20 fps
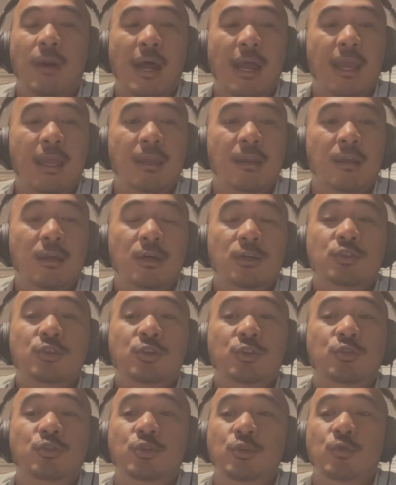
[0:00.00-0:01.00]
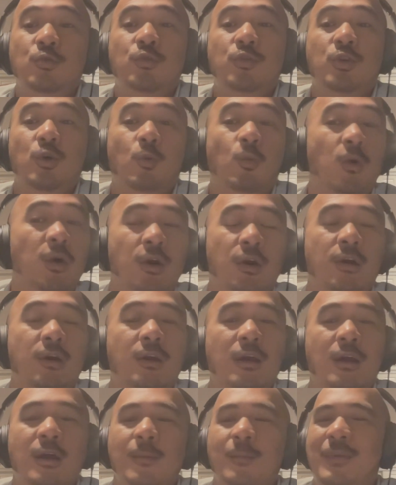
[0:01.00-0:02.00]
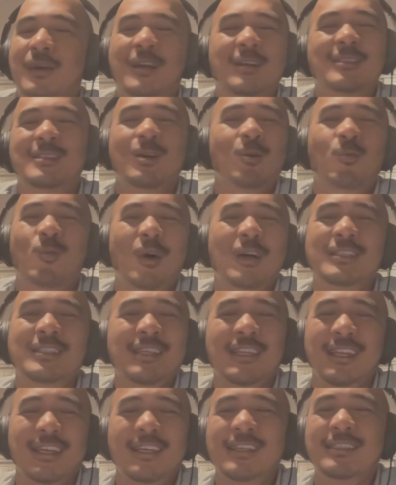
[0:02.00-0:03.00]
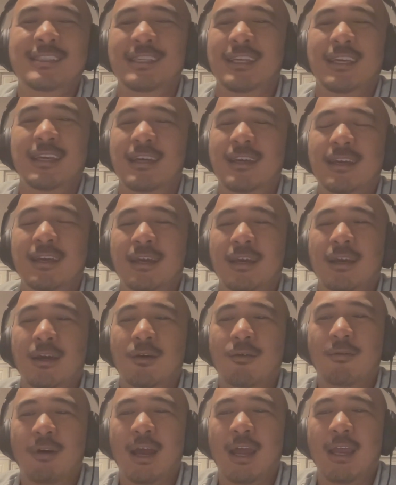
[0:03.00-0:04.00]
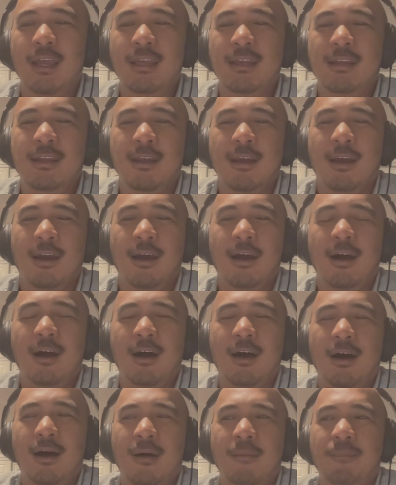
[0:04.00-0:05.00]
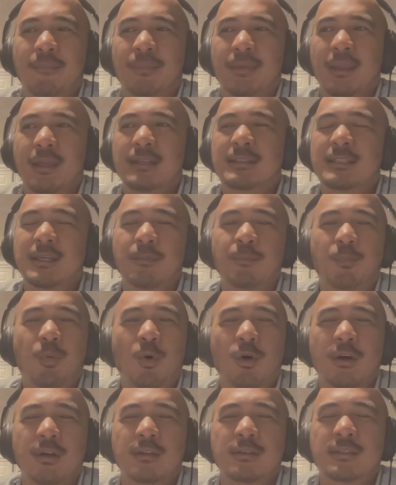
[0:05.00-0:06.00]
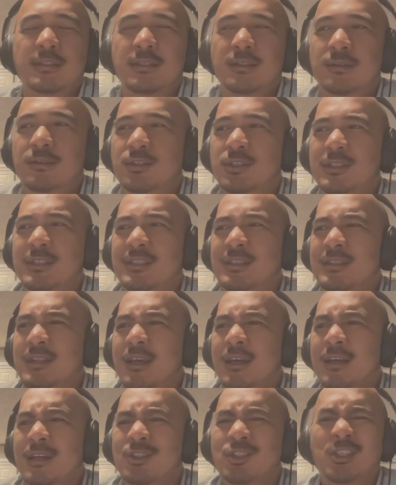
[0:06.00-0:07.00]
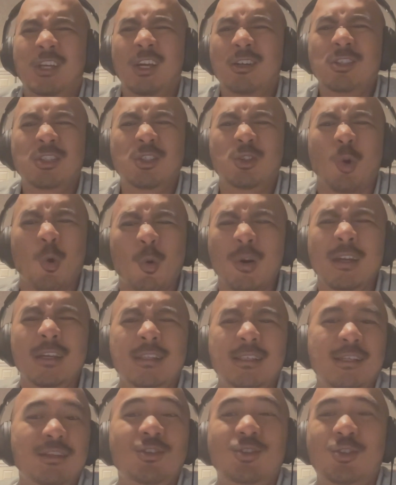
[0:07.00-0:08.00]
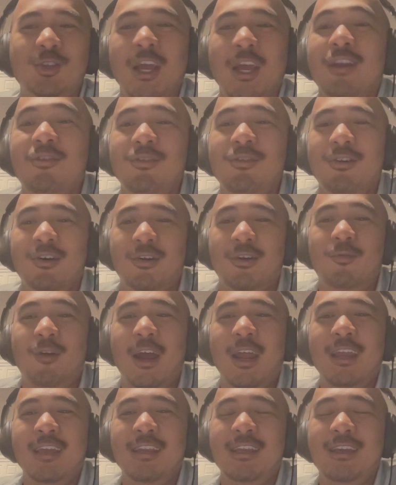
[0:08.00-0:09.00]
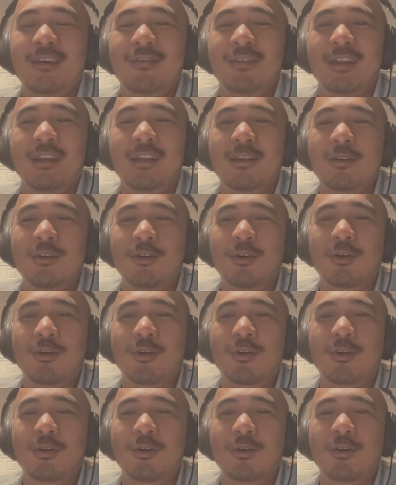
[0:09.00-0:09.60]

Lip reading: right, to do the work, because it wasn't easy, right? It's important to just share stories in general, right? Even in your